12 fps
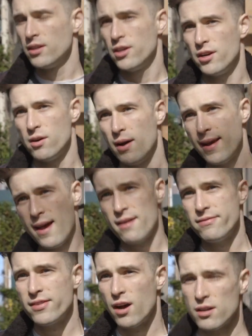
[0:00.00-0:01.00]
You know, I
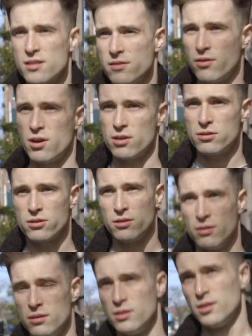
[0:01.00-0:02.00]
have thoughts in
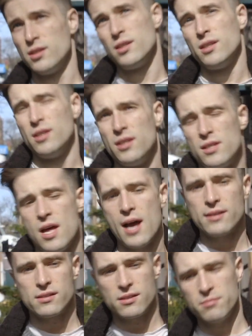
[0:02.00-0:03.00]
rehearsal
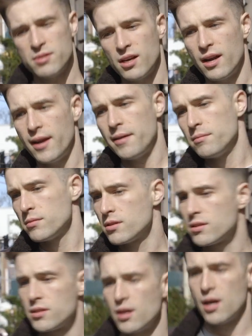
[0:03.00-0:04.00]
that
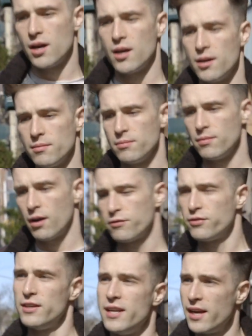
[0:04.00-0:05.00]
sometimes are
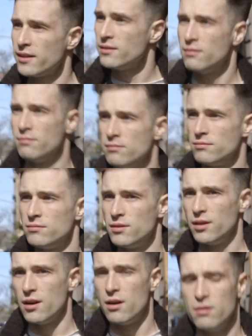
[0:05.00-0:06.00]
fleeting,
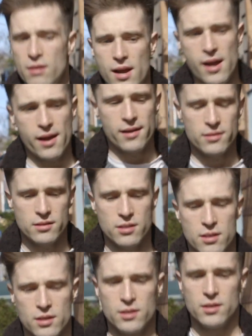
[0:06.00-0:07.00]
you know, and
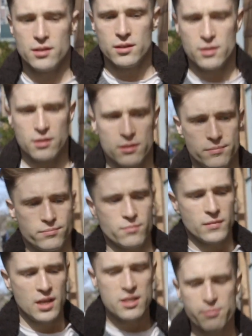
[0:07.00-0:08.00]

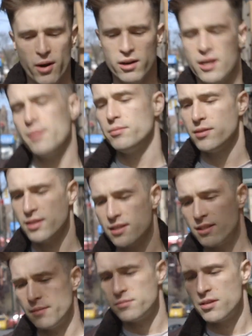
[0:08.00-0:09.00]
he's brought a couple of
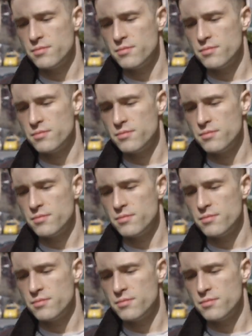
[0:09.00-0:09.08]
things up